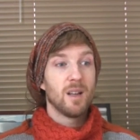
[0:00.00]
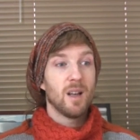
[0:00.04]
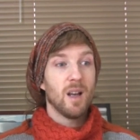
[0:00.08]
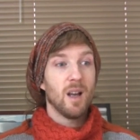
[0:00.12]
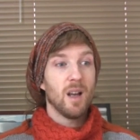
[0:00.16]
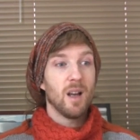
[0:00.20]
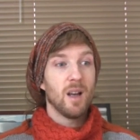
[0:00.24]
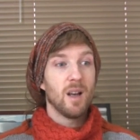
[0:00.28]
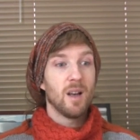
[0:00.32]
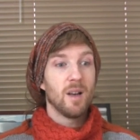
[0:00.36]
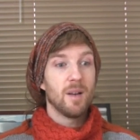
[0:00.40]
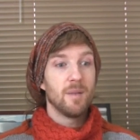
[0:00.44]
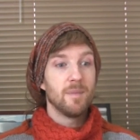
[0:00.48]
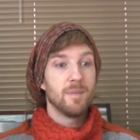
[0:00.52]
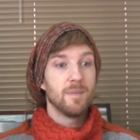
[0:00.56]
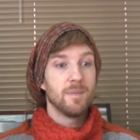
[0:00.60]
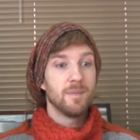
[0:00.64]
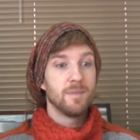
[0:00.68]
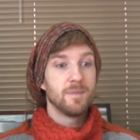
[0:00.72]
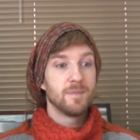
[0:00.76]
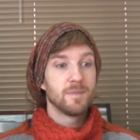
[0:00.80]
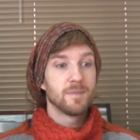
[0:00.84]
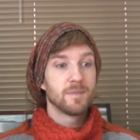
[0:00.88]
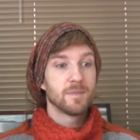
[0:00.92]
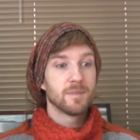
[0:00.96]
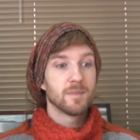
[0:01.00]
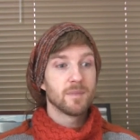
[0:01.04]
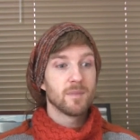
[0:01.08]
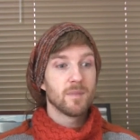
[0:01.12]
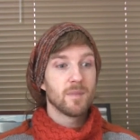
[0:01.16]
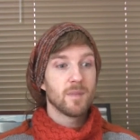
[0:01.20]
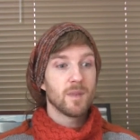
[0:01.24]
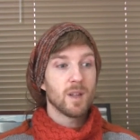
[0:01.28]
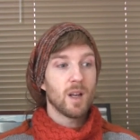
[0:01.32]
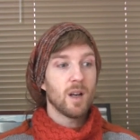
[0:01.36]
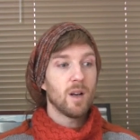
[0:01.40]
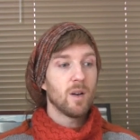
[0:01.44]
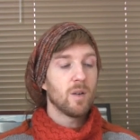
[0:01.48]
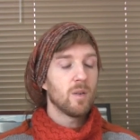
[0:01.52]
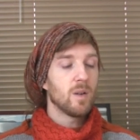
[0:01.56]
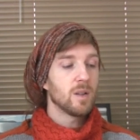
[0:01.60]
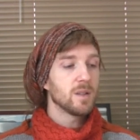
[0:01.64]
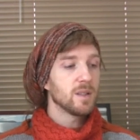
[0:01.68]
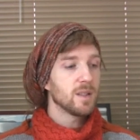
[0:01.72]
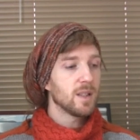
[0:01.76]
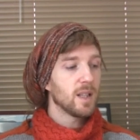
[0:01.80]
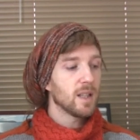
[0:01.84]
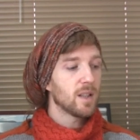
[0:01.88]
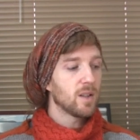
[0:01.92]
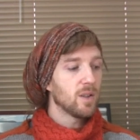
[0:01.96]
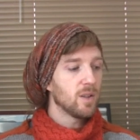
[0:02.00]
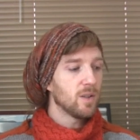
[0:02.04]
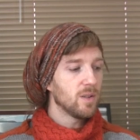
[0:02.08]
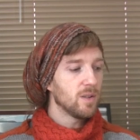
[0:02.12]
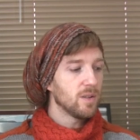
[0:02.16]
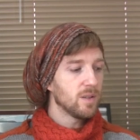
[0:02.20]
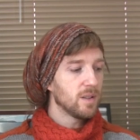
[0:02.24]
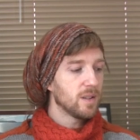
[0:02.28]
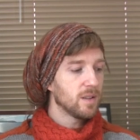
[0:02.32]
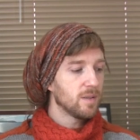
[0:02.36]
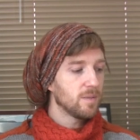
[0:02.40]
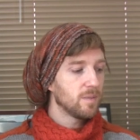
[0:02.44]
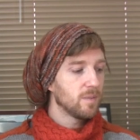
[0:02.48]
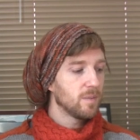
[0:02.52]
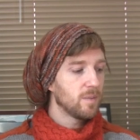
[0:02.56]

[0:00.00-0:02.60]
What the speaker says: what do they call the